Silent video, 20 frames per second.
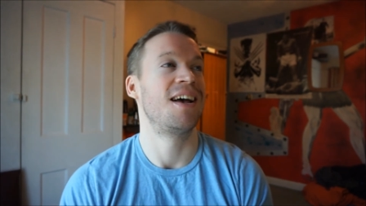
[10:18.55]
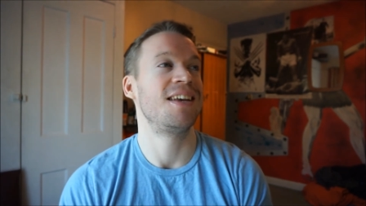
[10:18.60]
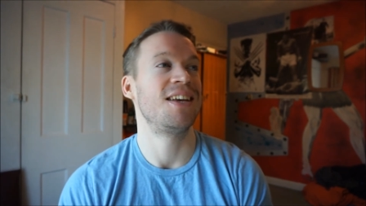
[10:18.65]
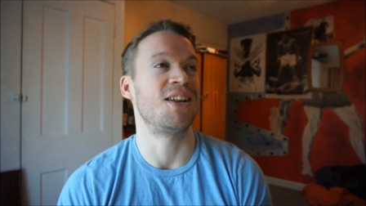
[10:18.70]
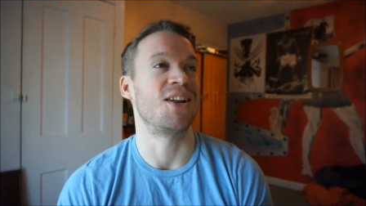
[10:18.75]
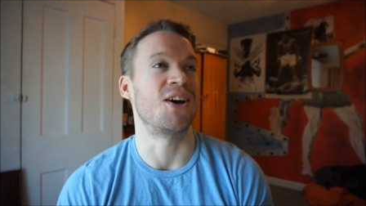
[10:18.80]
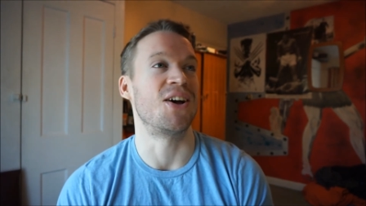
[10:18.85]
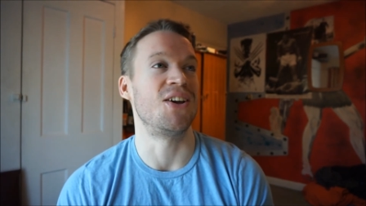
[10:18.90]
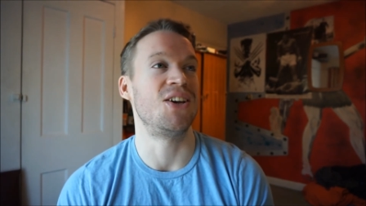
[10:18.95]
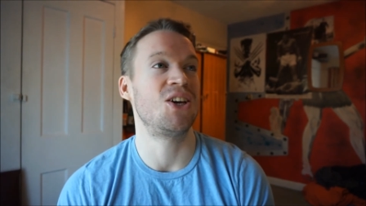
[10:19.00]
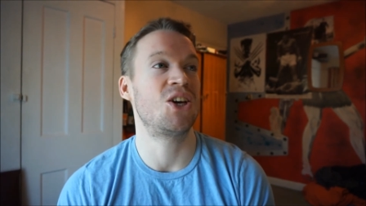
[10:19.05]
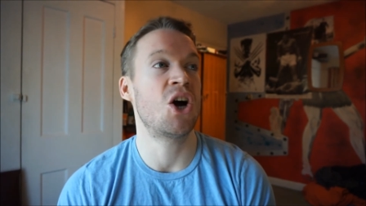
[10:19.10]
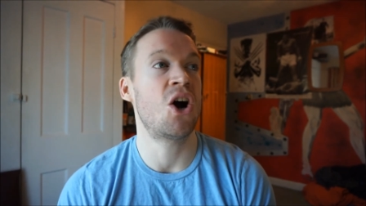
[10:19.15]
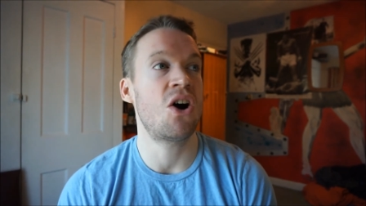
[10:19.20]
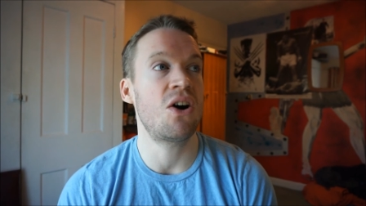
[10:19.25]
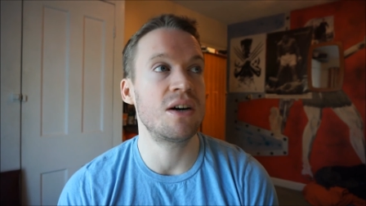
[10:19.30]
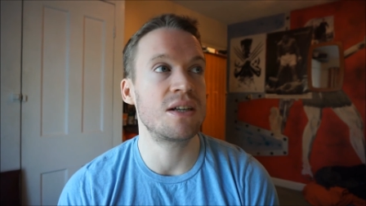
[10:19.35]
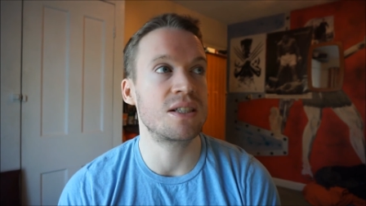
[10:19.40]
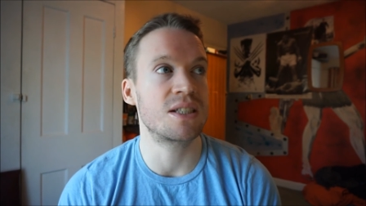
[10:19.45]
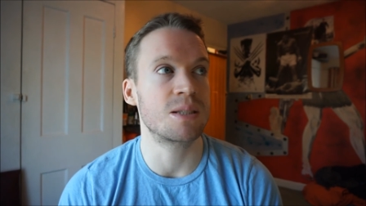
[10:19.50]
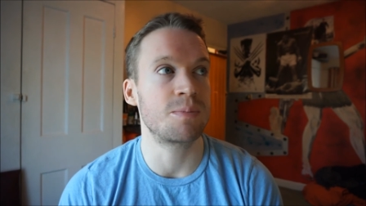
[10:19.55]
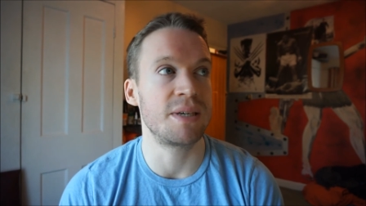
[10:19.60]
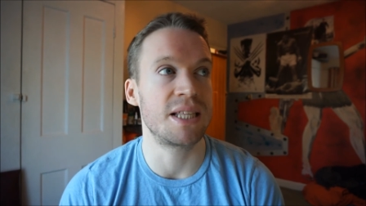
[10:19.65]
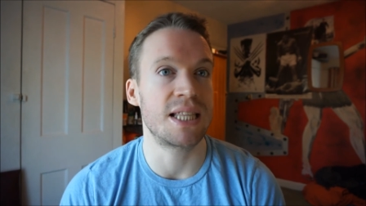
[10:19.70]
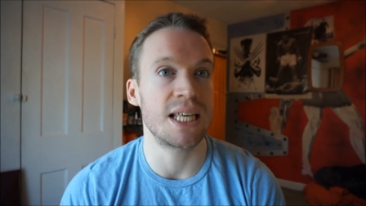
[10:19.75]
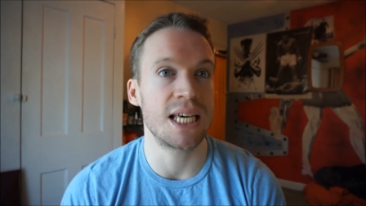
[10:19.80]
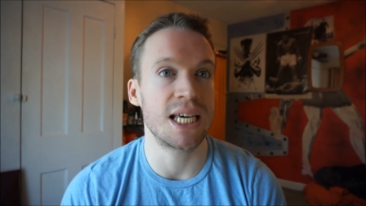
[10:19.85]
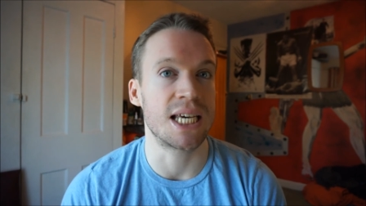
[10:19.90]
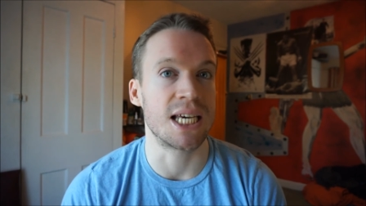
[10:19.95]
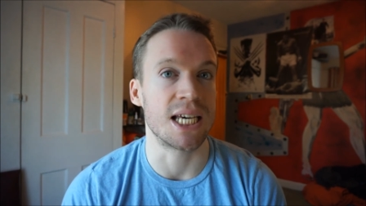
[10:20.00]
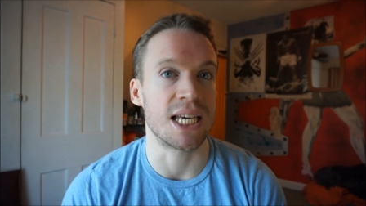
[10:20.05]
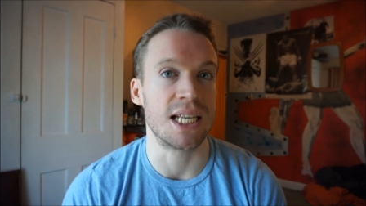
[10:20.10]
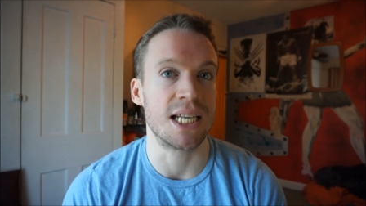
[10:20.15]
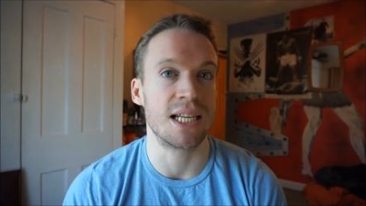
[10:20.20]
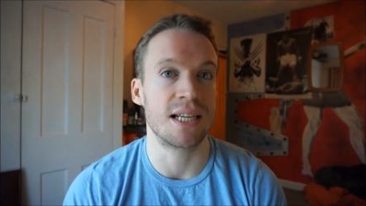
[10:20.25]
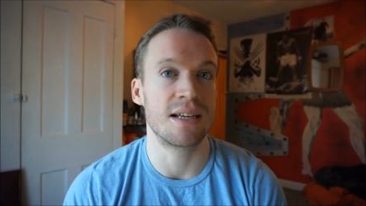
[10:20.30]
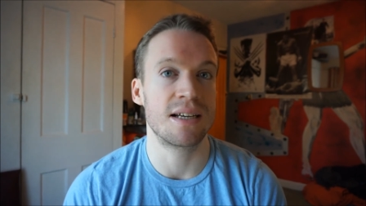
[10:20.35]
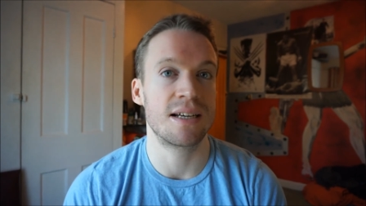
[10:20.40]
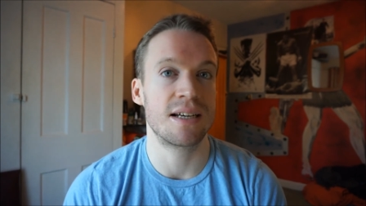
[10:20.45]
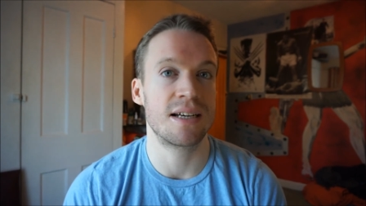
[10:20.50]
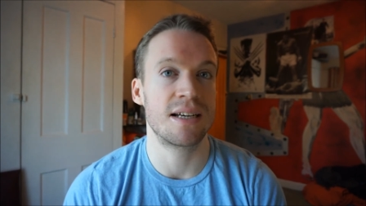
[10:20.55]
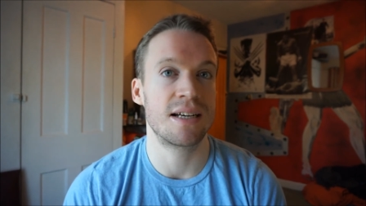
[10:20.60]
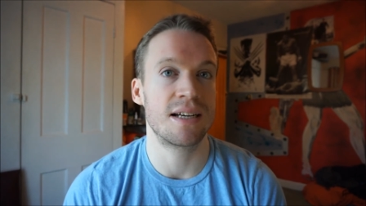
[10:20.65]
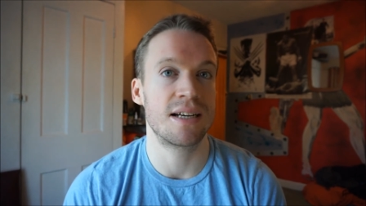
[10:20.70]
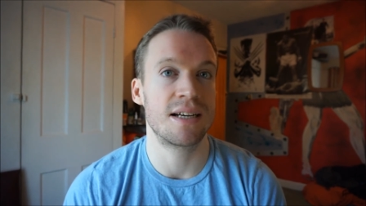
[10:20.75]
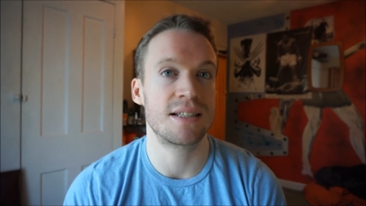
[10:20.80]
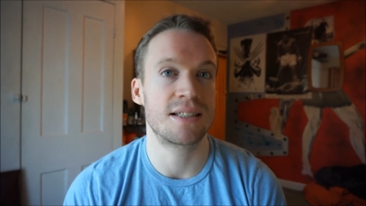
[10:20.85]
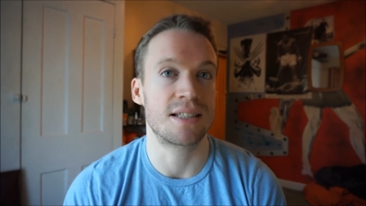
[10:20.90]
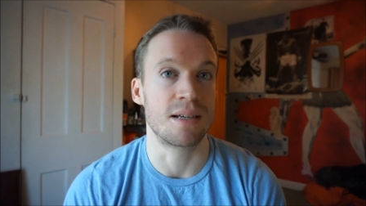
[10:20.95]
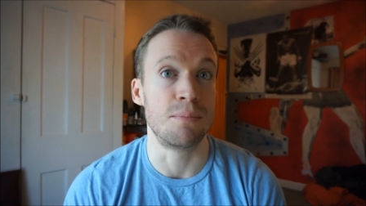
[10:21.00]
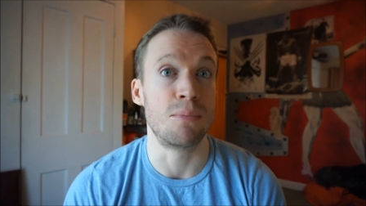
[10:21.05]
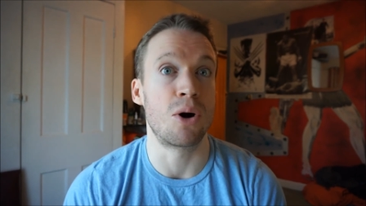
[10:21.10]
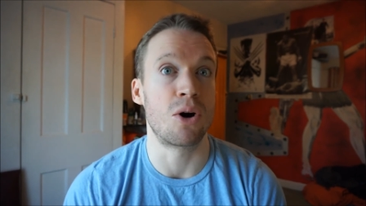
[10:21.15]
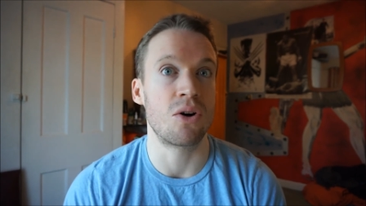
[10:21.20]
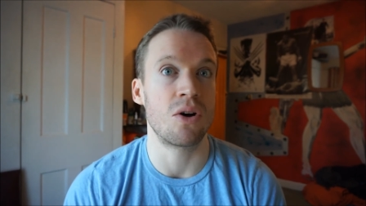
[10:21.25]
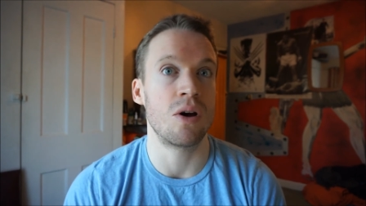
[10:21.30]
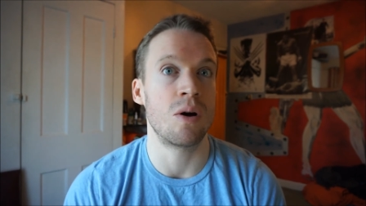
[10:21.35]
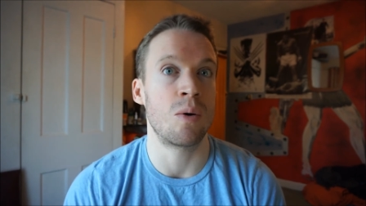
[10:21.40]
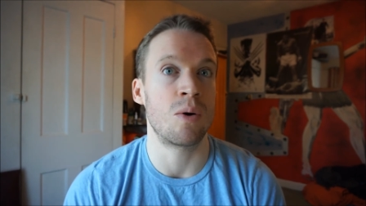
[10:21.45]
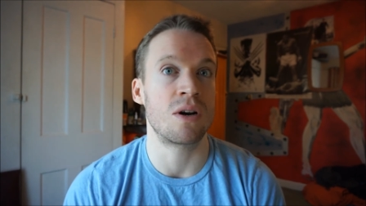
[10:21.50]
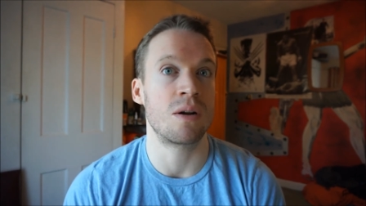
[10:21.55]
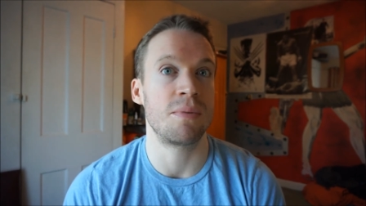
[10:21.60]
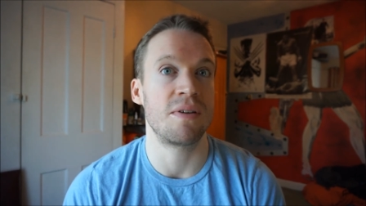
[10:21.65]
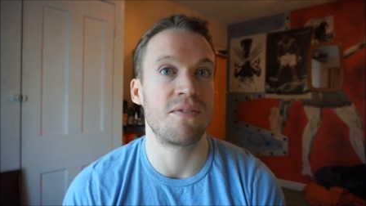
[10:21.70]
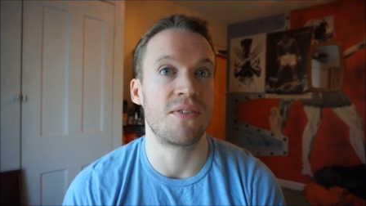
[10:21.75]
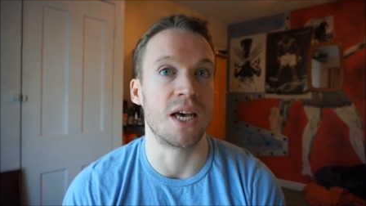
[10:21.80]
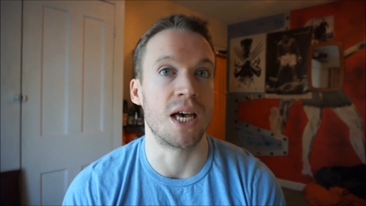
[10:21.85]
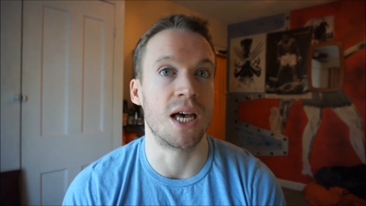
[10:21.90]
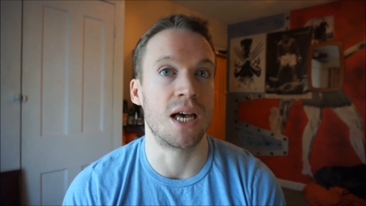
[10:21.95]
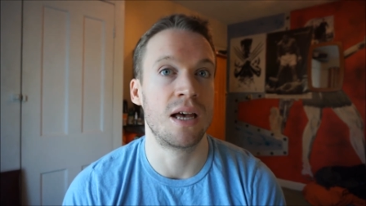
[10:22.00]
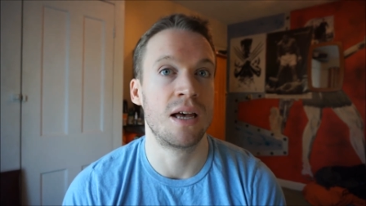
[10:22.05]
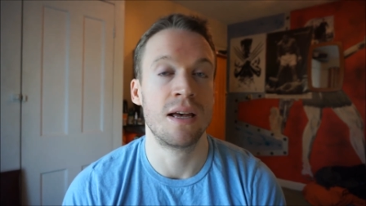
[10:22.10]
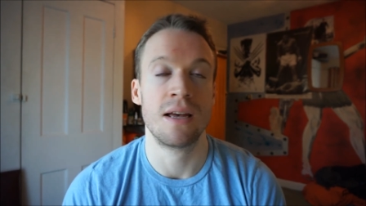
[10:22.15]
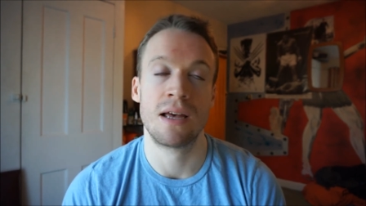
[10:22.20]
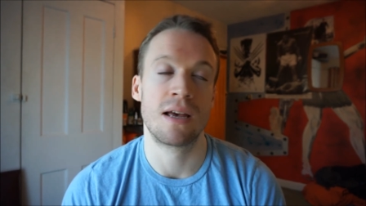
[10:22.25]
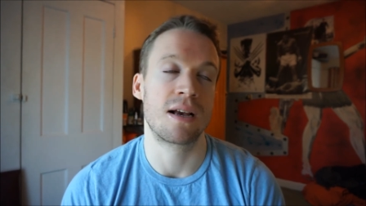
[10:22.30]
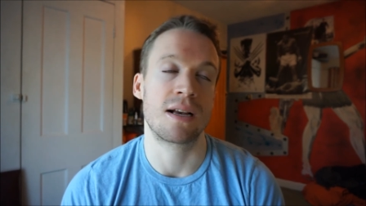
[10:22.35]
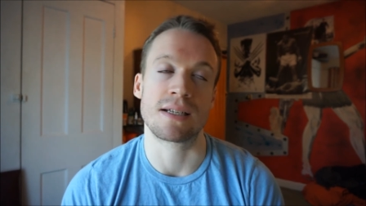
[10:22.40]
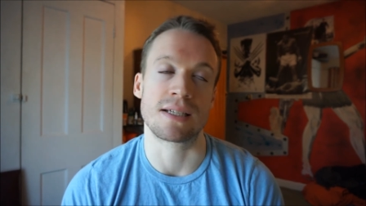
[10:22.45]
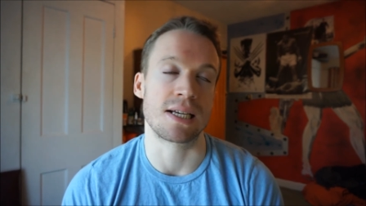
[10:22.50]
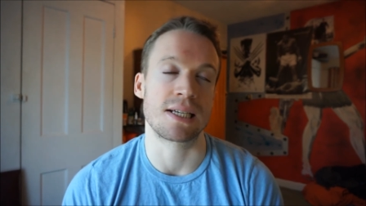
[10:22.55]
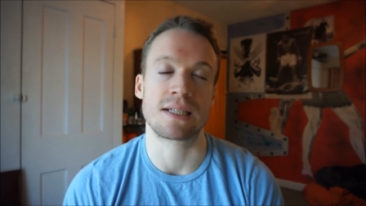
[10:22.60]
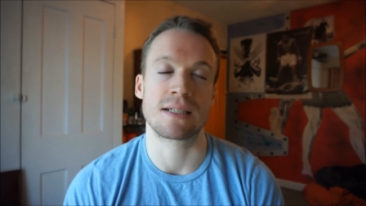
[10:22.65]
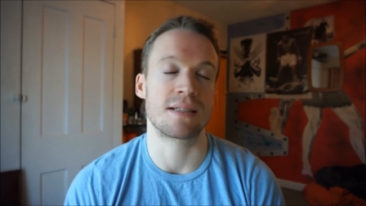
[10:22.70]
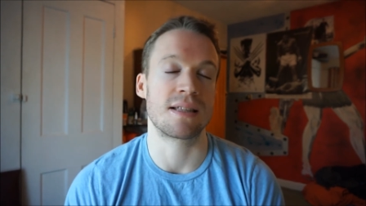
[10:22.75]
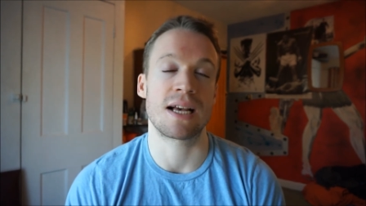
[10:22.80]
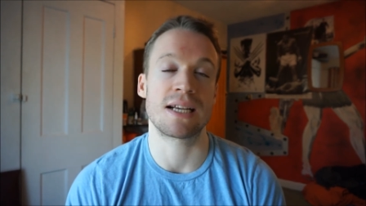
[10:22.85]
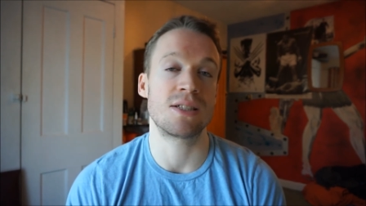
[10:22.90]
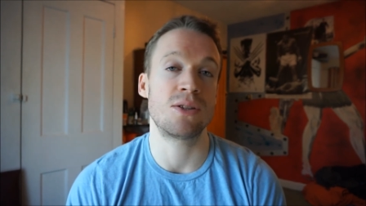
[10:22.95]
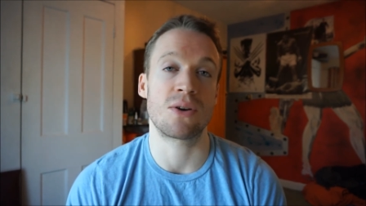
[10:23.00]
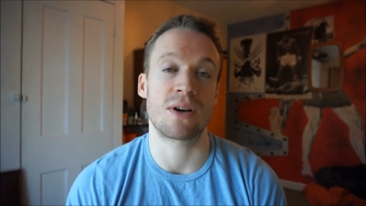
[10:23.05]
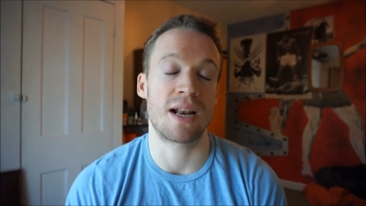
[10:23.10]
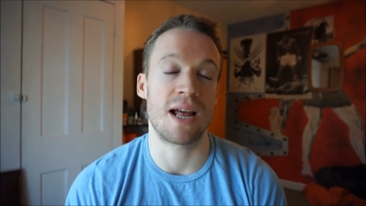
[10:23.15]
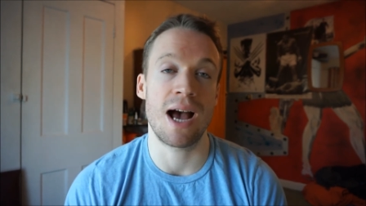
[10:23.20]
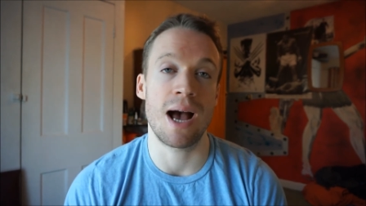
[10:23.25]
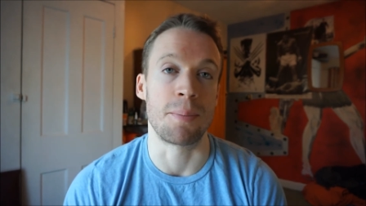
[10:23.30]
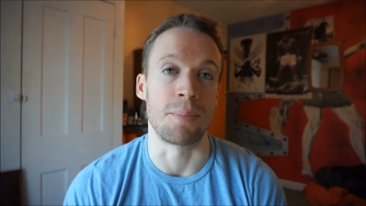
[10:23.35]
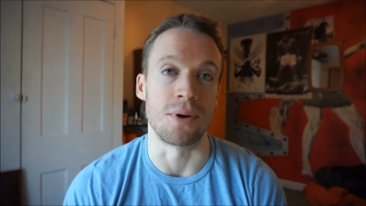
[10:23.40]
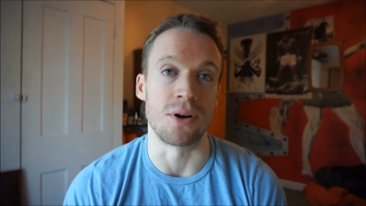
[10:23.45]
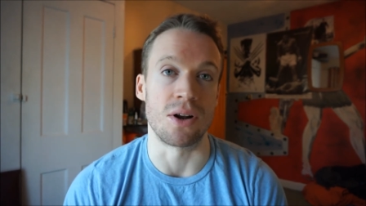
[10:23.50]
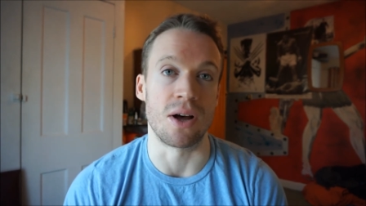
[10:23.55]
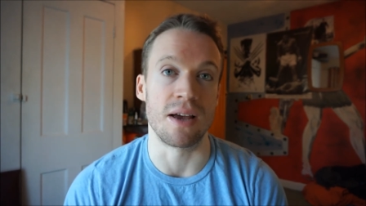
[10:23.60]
You know, you can't just be thinking tomorrow I want to be fit, because that's that's not going to happen.